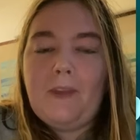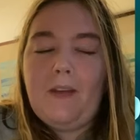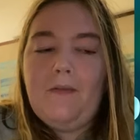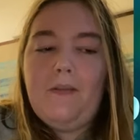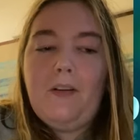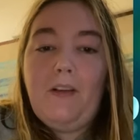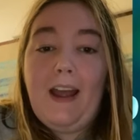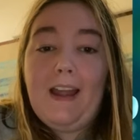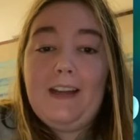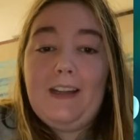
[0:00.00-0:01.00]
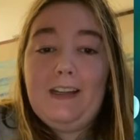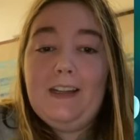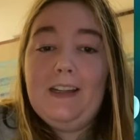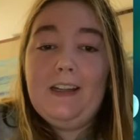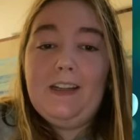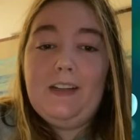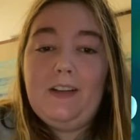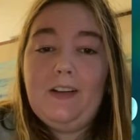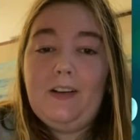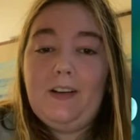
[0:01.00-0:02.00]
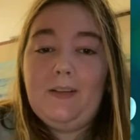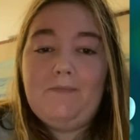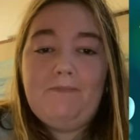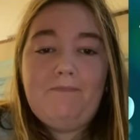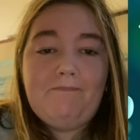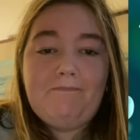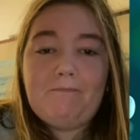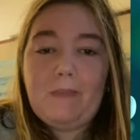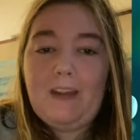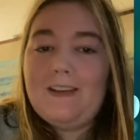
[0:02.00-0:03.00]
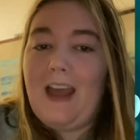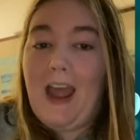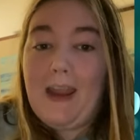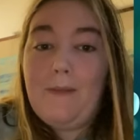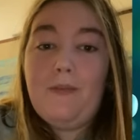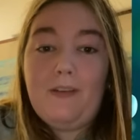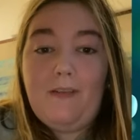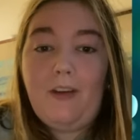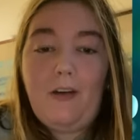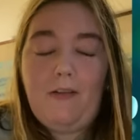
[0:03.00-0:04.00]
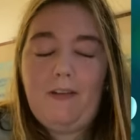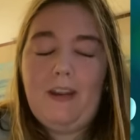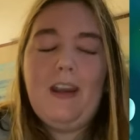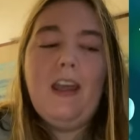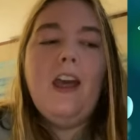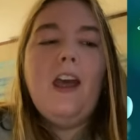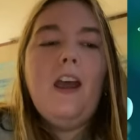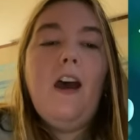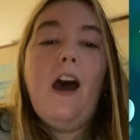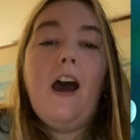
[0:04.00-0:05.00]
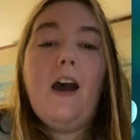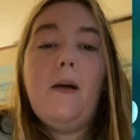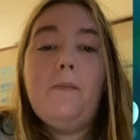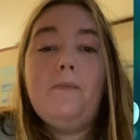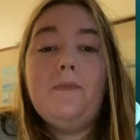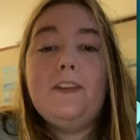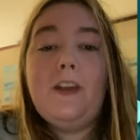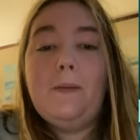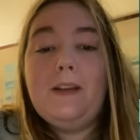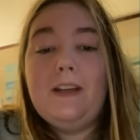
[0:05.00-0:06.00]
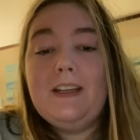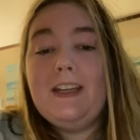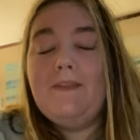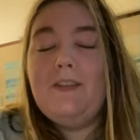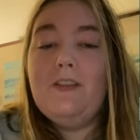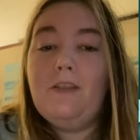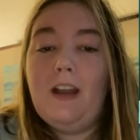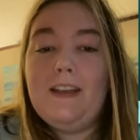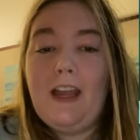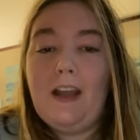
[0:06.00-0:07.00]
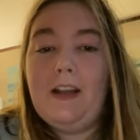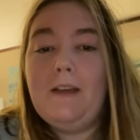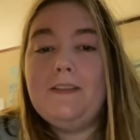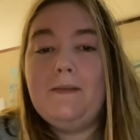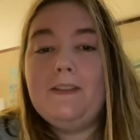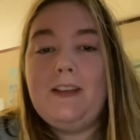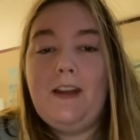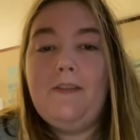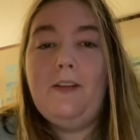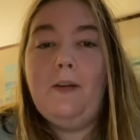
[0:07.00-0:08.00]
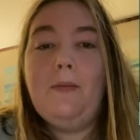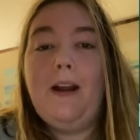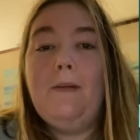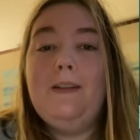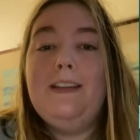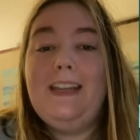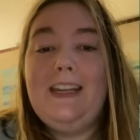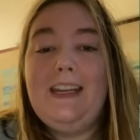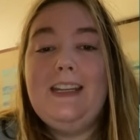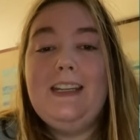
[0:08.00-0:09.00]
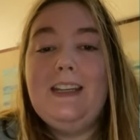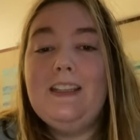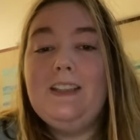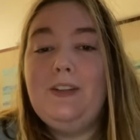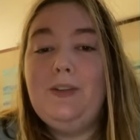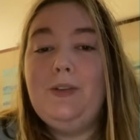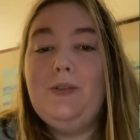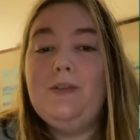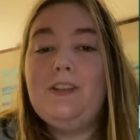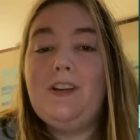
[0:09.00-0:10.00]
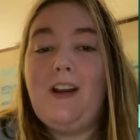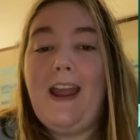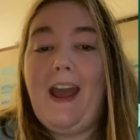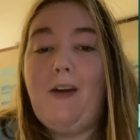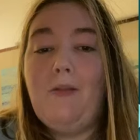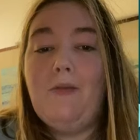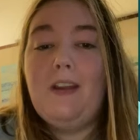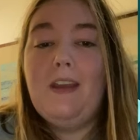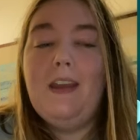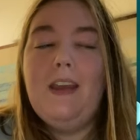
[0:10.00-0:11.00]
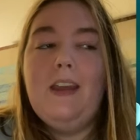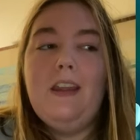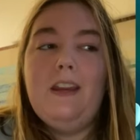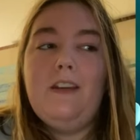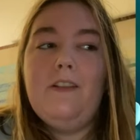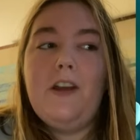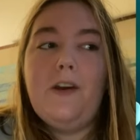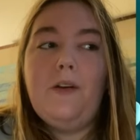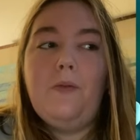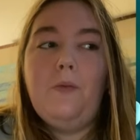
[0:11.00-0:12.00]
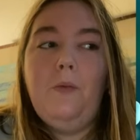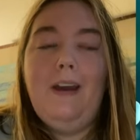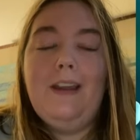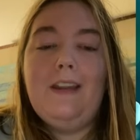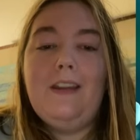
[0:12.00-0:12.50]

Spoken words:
variety or type of COVID. So I'm gonna give you the rundown of some stuff you'll probably need to start out. You know what